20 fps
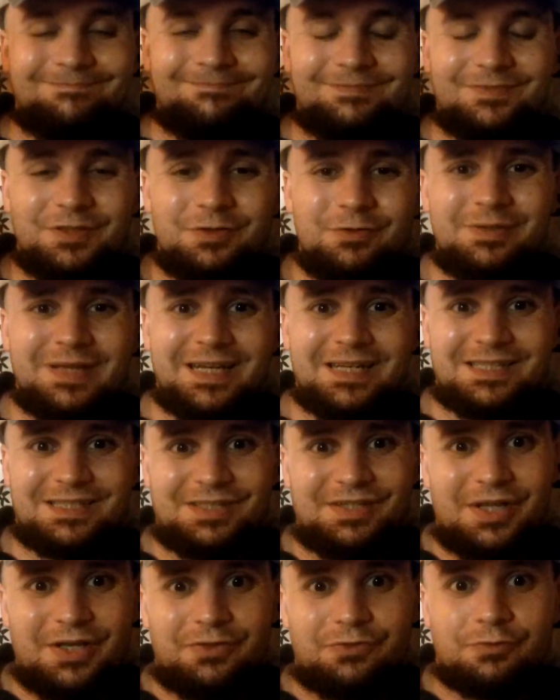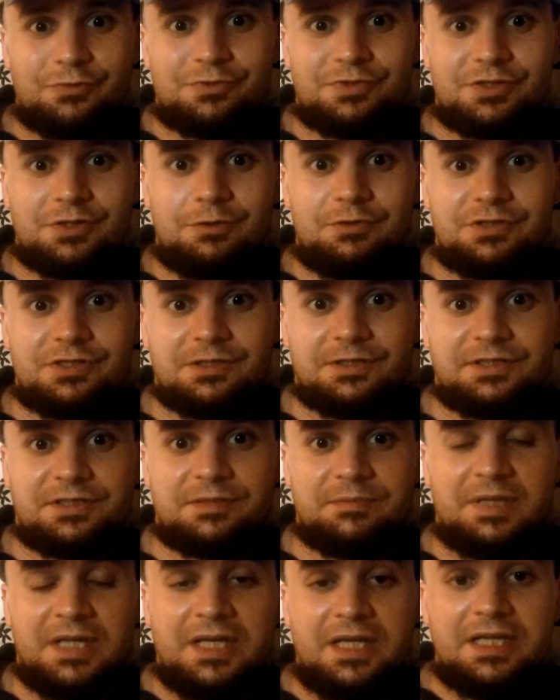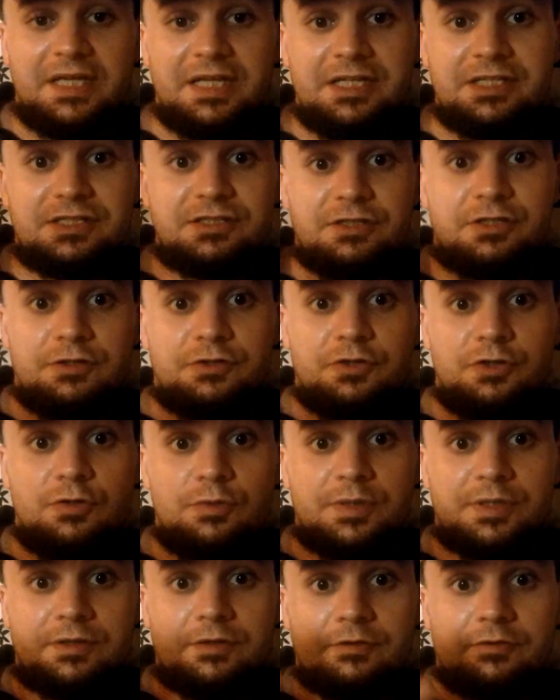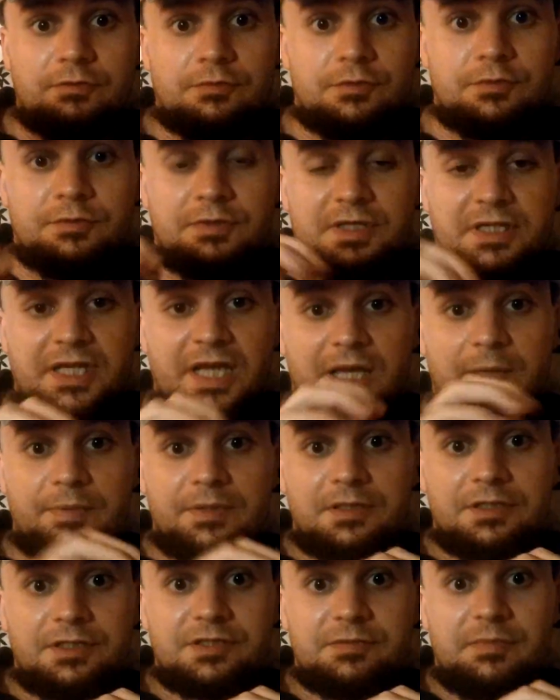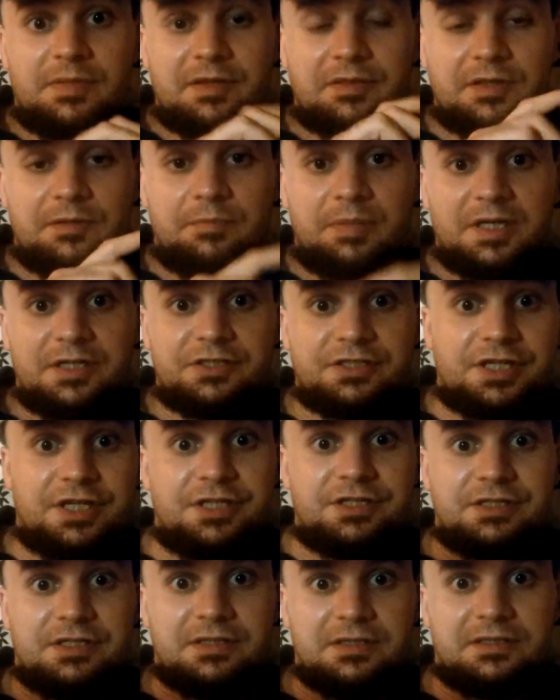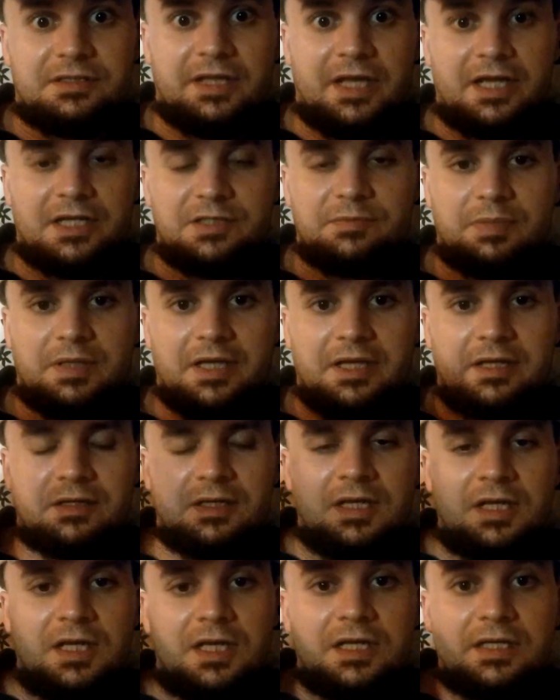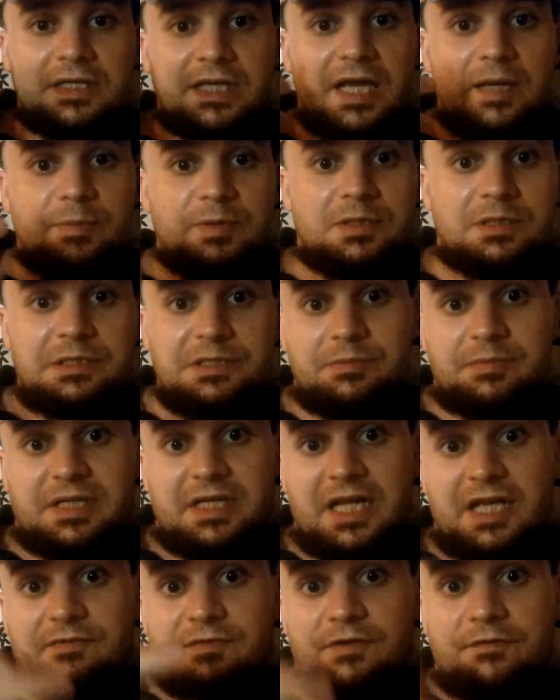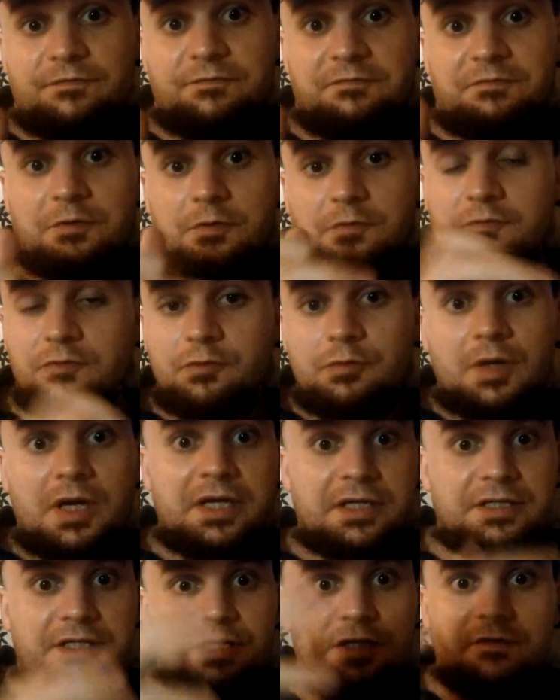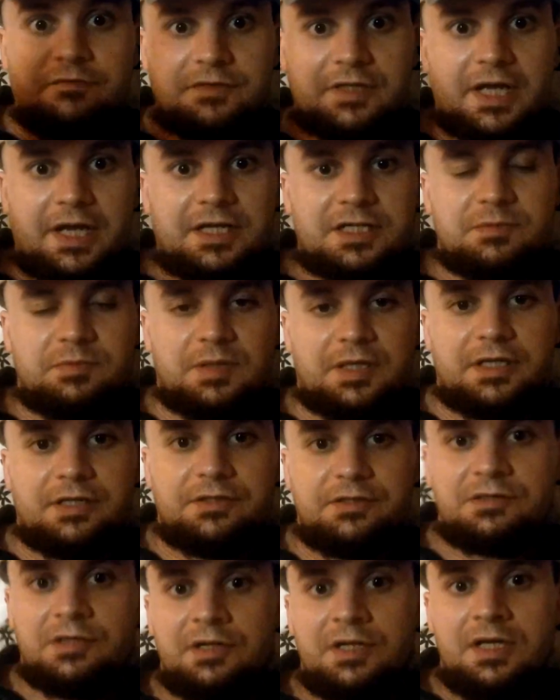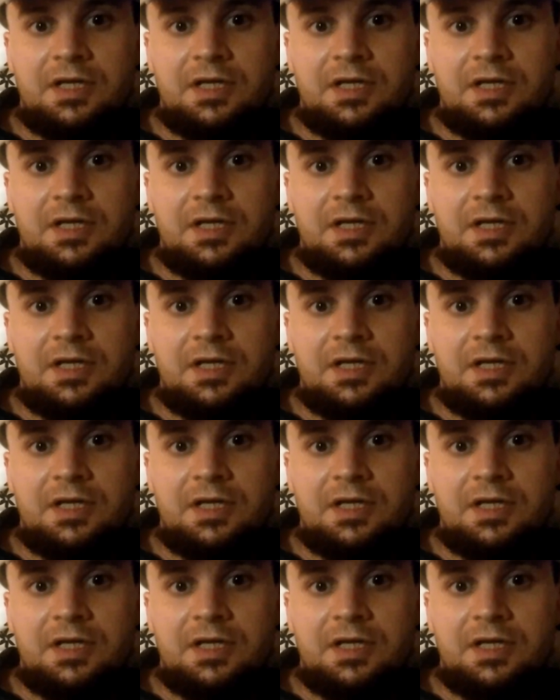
do that is not through socialism, it's to do it through the capitalist method by changing the tax plan. Capitalism can have a variety of tax plans.